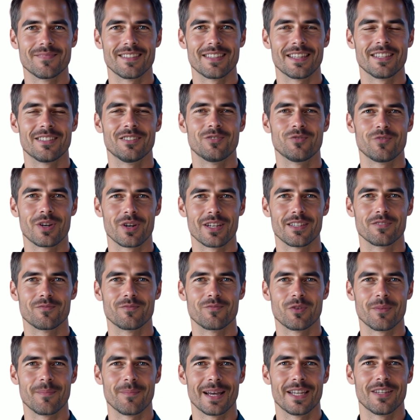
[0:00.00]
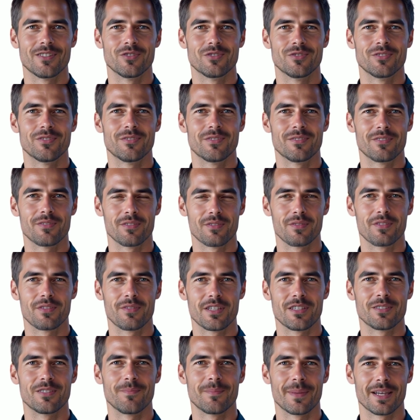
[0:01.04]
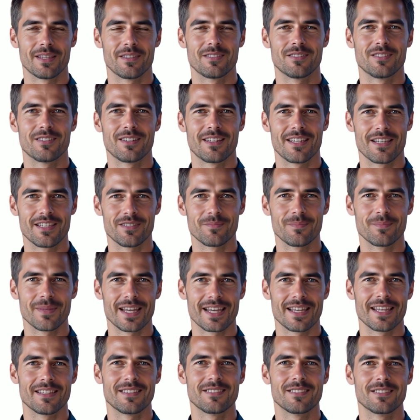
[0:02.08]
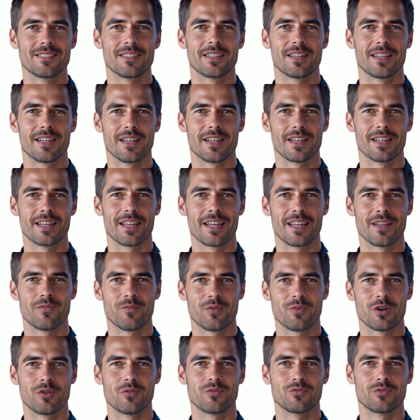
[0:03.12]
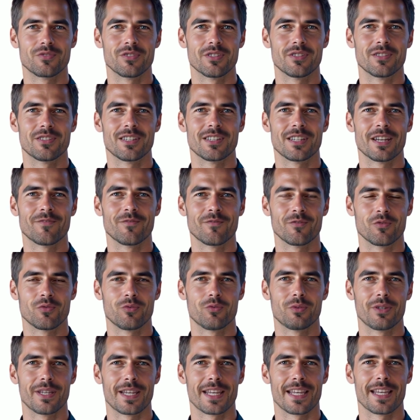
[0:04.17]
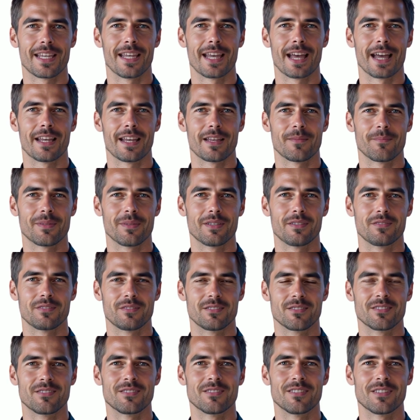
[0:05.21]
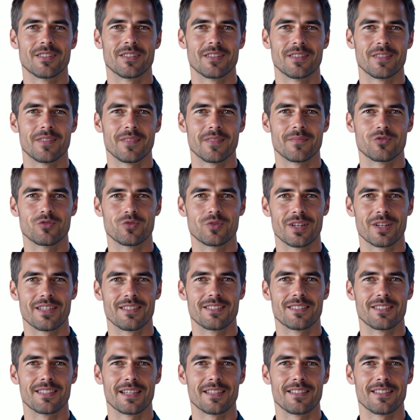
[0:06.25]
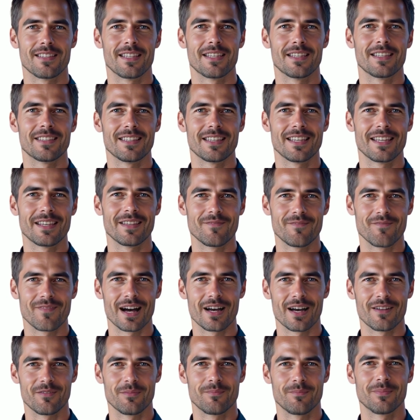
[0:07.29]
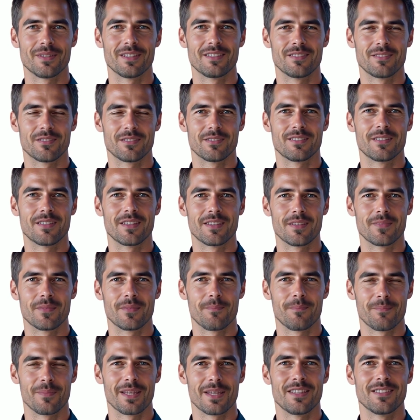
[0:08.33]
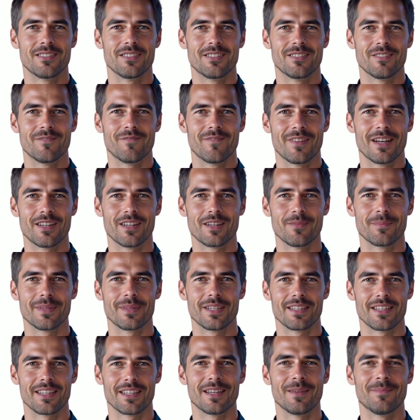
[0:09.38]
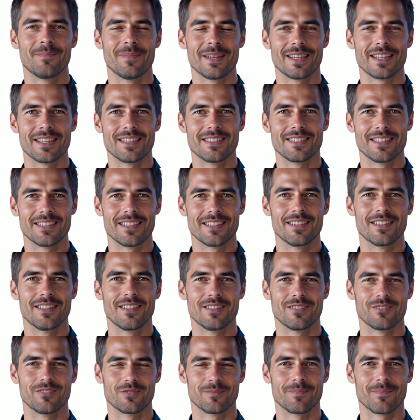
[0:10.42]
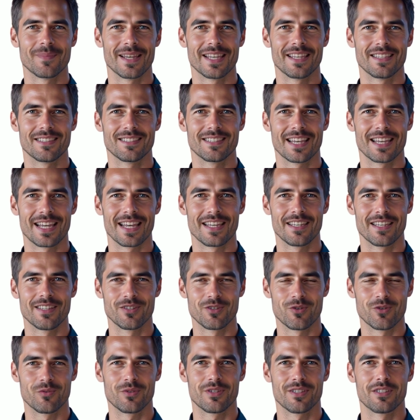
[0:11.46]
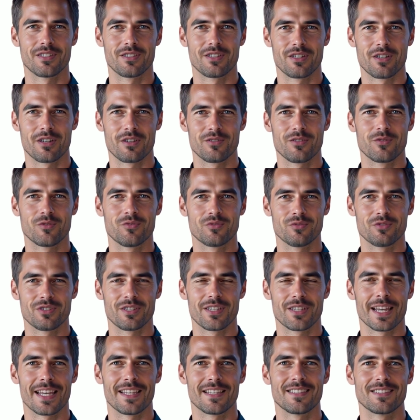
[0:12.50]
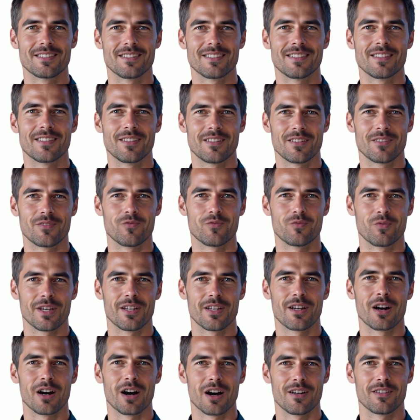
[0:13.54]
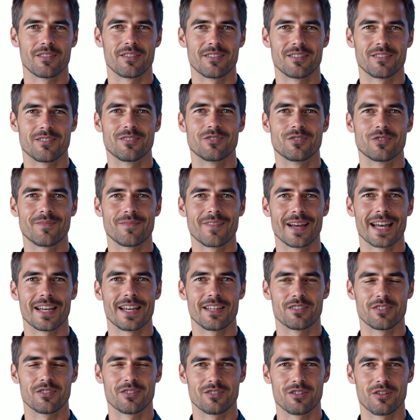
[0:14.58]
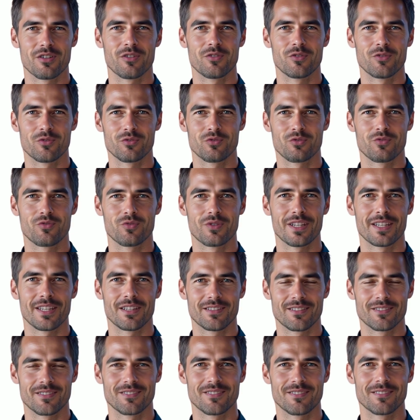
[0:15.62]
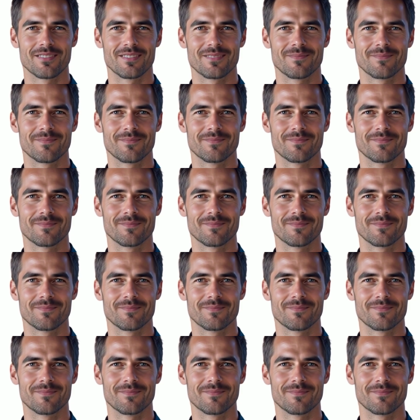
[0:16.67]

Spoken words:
This transformation, Dispenza explains, involves several key elements. Transcending the environment means developing the ability to maintain your internal state, regardless of external triggers.